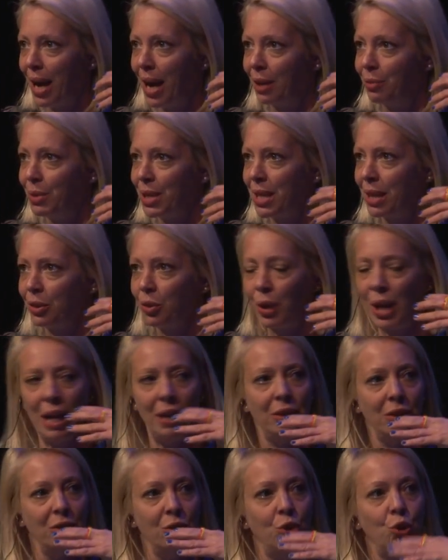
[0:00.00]
And we said,
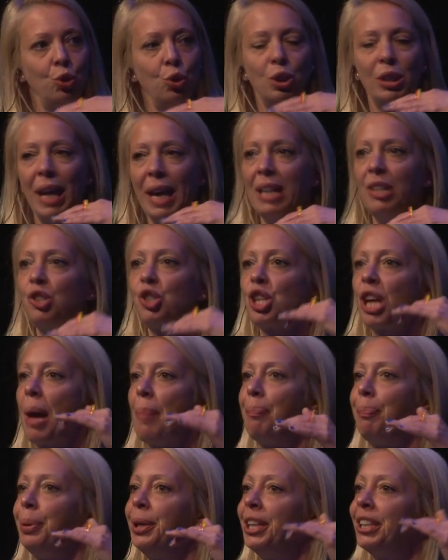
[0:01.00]
okay, do they
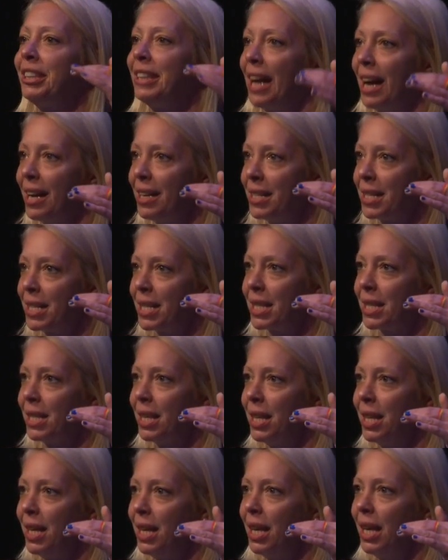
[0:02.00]
jeopardize
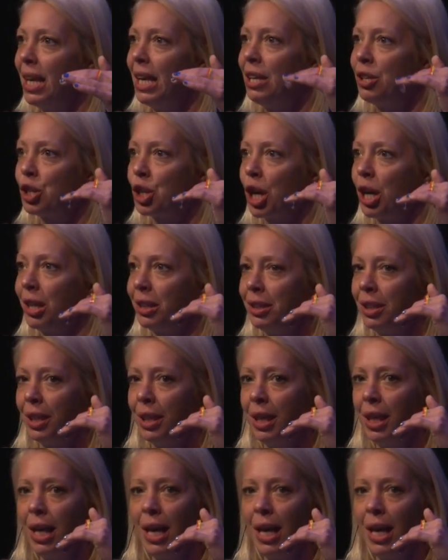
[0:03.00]
each other?